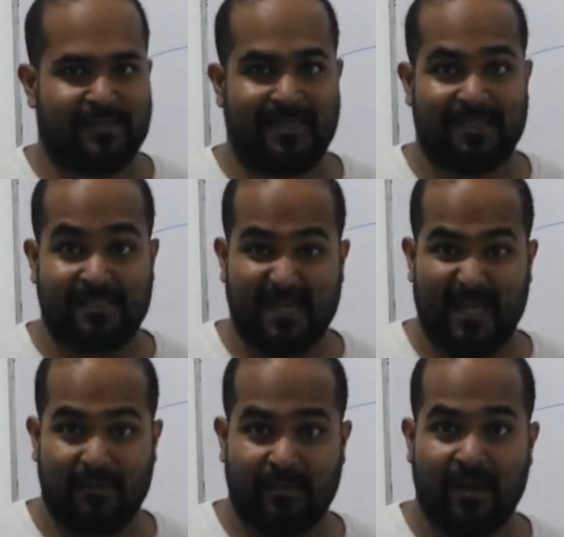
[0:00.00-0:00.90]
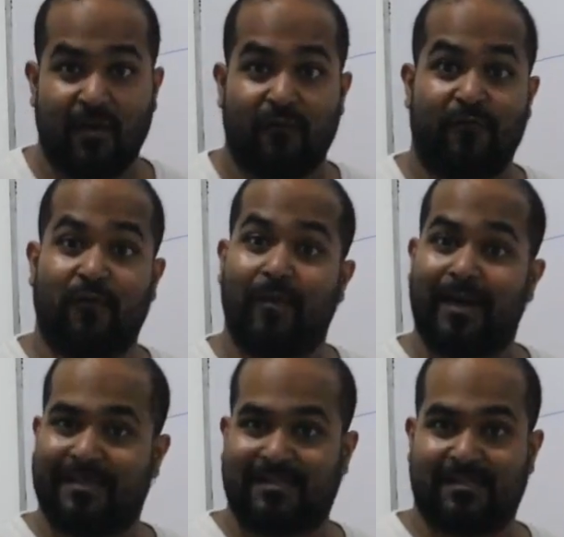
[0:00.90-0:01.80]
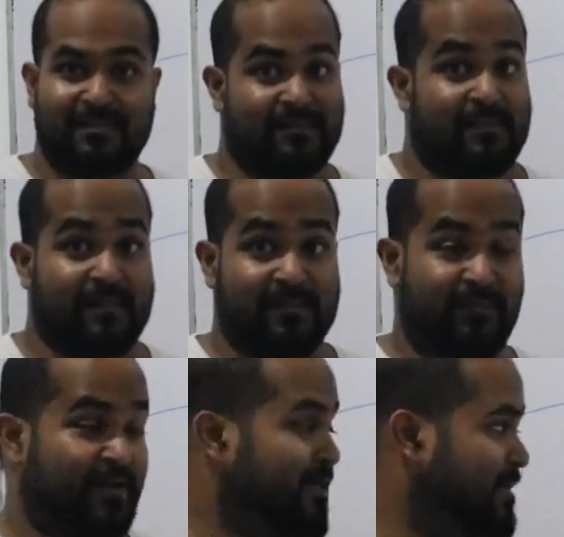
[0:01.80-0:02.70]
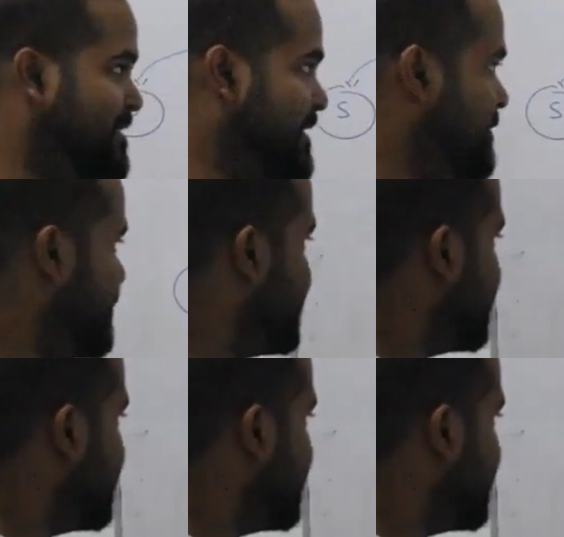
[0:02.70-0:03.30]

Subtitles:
It is named 4S. It's very easy.